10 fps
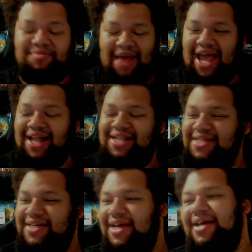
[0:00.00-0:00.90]
bat,
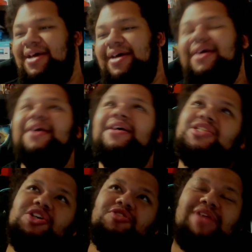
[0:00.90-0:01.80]

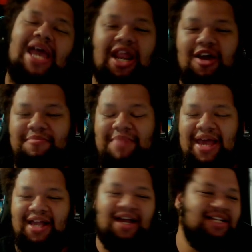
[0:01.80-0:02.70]
to Kenny
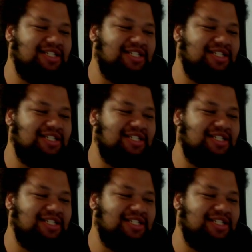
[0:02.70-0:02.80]
Omega.